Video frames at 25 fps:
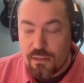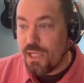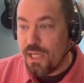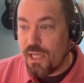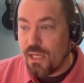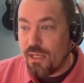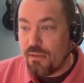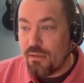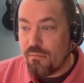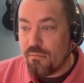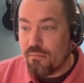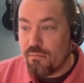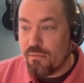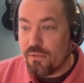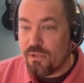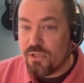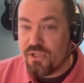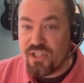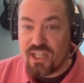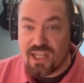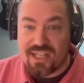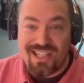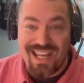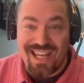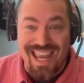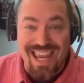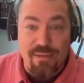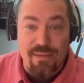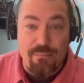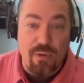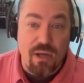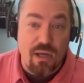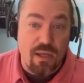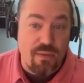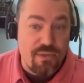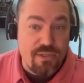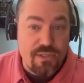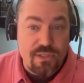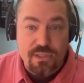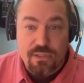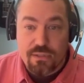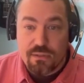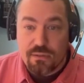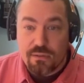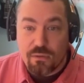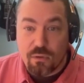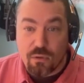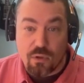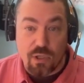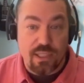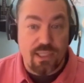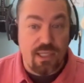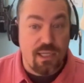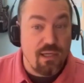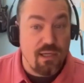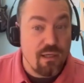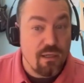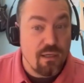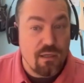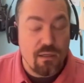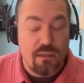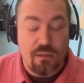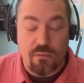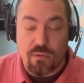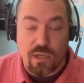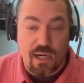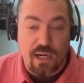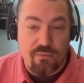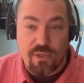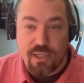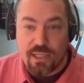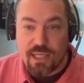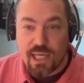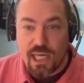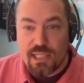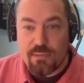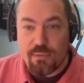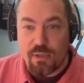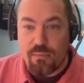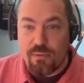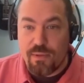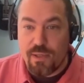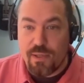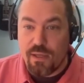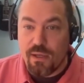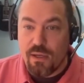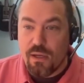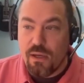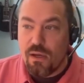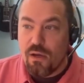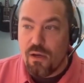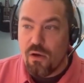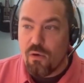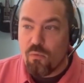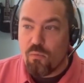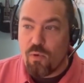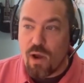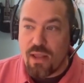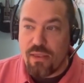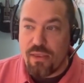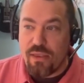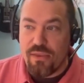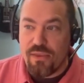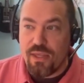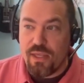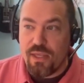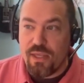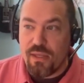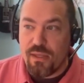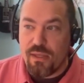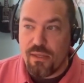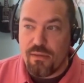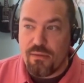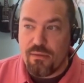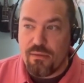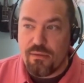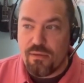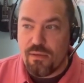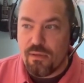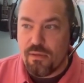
in 6 to 8 months or a year or whatever the case may be, rather than